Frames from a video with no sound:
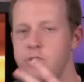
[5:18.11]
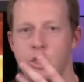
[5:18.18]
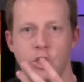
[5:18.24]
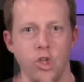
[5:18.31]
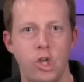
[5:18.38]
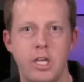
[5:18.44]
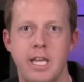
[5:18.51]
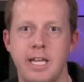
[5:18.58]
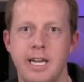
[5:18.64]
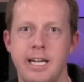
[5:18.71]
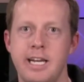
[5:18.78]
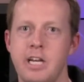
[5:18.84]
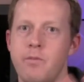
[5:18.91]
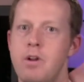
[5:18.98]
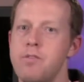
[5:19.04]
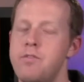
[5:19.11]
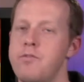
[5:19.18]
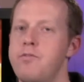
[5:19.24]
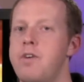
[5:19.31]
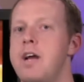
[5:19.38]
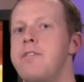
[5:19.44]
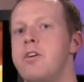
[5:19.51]
You're looking at anywhere
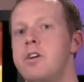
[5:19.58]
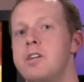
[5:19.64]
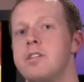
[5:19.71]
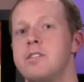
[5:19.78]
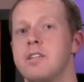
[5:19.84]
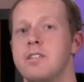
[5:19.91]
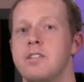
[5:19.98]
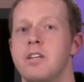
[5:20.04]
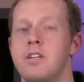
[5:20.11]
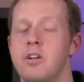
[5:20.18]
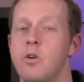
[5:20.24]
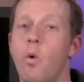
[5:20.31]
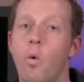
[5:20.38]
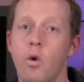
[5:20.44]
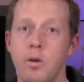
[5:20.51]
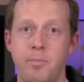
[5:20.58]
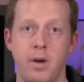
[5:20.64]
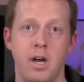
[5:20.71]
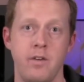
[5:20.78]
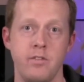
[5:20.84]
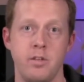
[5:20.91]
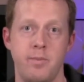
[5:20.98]
from five hundred to six hundred or
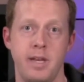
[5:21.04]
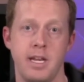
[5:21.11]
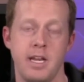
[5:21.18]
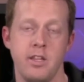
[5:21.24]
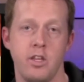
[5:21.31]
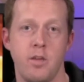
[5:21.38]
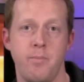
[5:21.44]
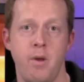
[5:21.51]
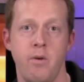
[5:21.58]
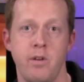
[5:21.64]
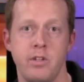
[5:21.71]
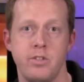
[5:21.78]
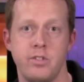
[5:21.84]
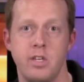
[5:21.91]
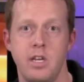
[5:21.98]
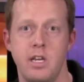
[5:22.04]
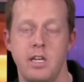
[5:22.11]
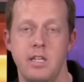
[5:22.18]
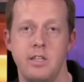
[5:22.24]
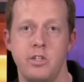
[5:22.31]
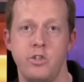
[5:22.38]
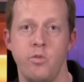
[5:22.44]
above, depending on the components
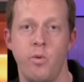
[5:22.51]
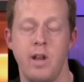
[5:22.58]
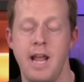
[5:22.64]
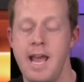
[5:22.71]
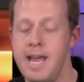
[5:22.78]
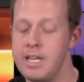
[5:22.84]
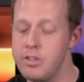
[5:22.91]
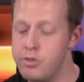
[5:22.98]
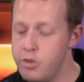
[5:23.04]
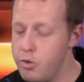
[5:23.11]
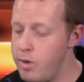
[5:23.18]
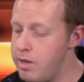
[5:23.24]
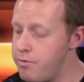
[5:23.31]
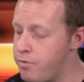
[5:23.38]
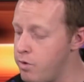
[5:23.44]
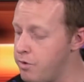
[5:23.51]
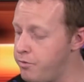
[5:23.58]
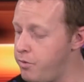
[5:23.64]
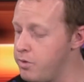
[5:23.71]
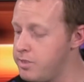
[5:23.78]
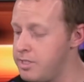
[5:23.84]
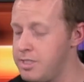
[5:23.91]
that you want to add to it for a
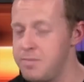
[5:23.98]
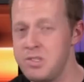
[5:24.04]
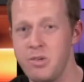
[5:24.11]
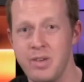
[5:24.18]
full system.